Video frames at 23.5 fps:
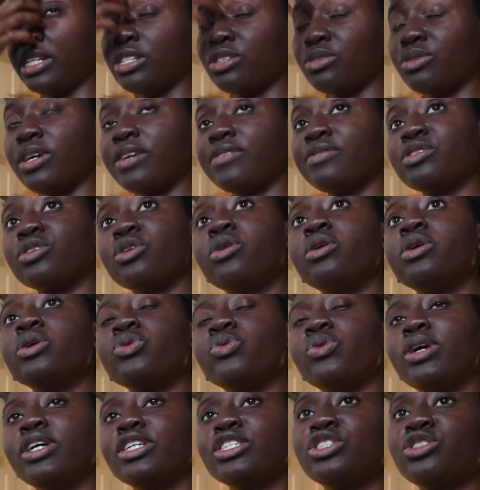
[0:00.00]
I do have to go
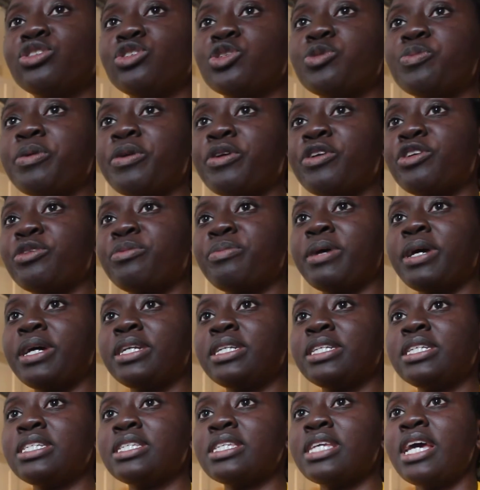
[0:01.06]
and wash those period
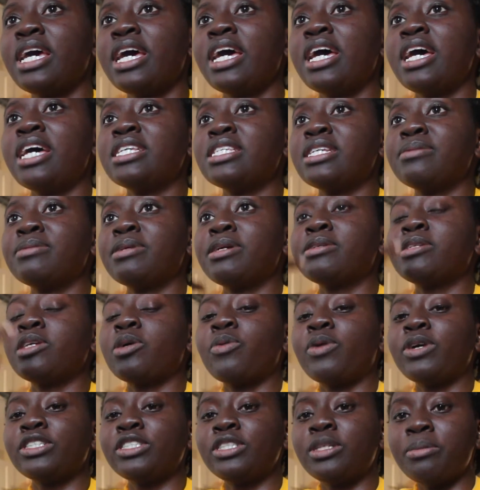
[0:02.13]
panties. Sometimes I
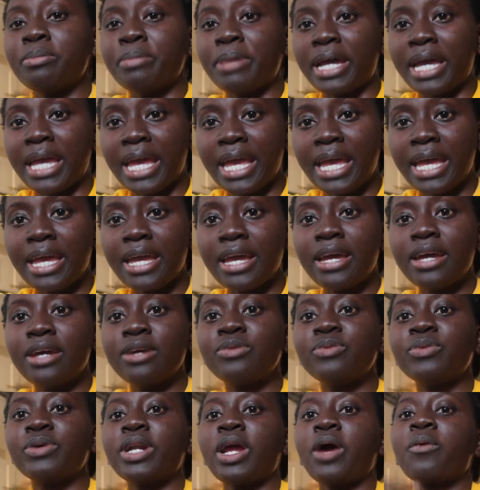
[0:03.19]
wash them by
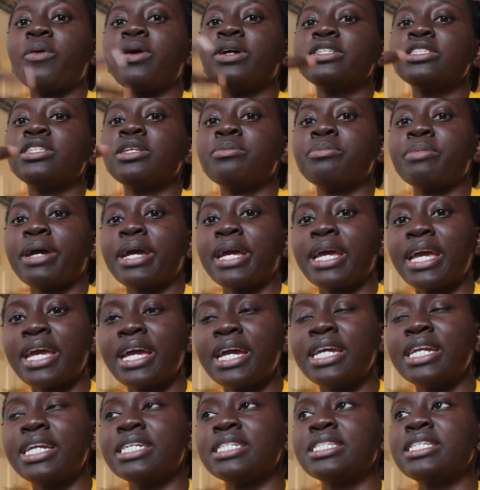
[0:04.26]
hand. When I wash them by
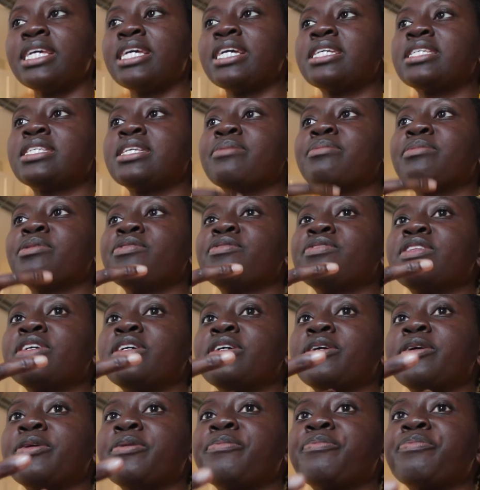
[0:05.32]
hand, I take some of
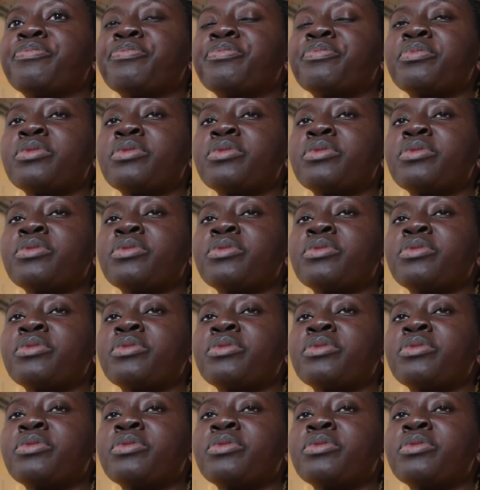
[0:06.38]
I